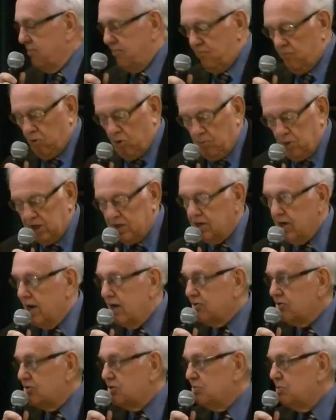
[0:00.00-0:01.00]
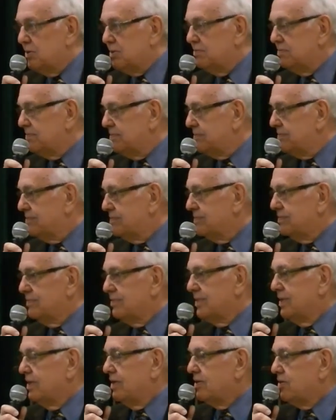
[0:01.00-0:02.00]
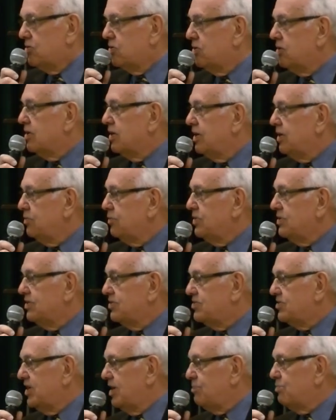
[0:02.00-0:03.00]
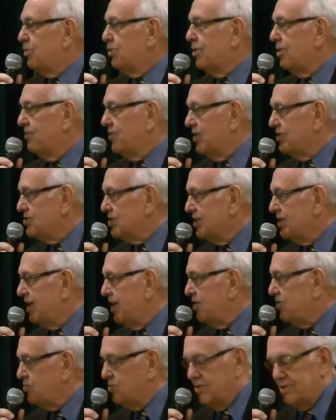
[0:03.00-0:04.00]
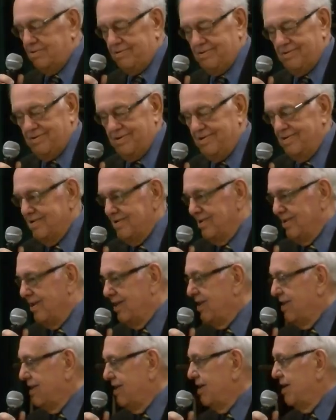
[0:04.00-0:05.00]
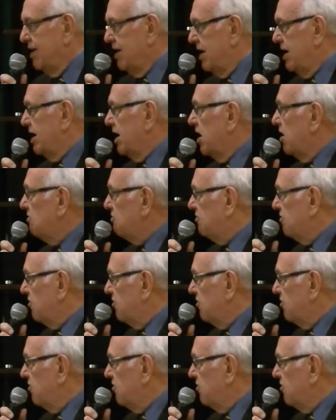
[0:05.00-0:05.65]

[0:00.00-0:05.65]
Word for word: Former congressman, currently with the State Board of Education, and our